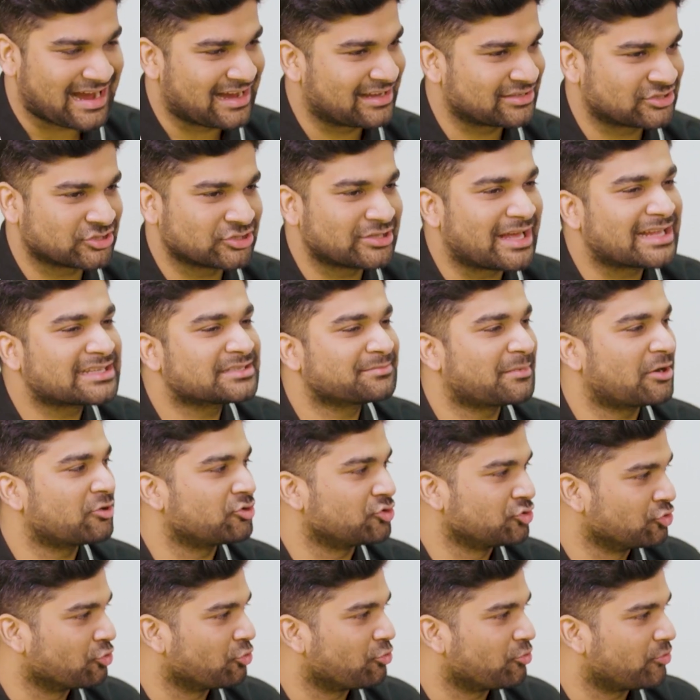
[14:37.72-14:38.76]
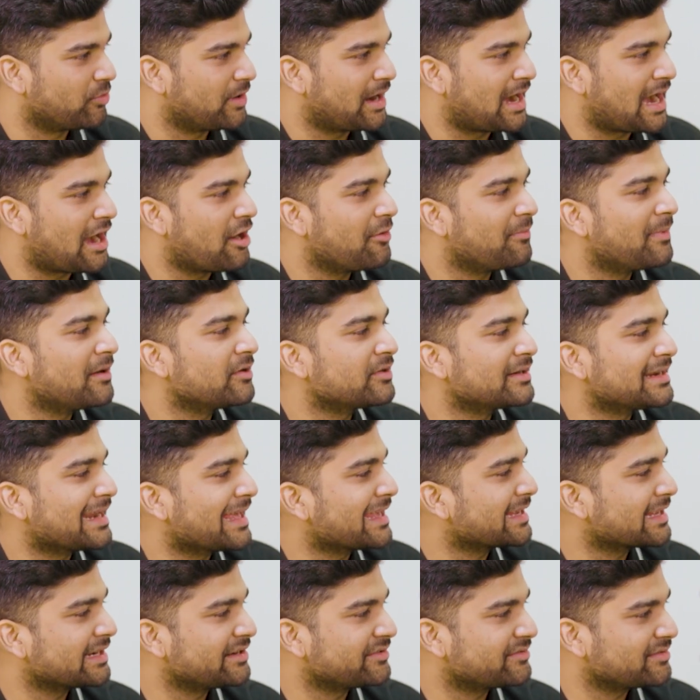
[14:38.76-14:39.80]
So that's about know. How about
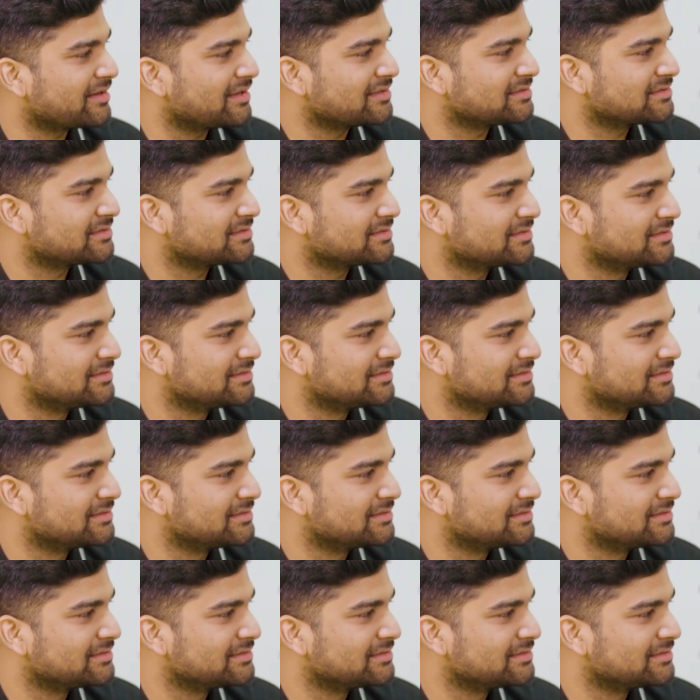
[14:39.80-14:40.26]
like and trust?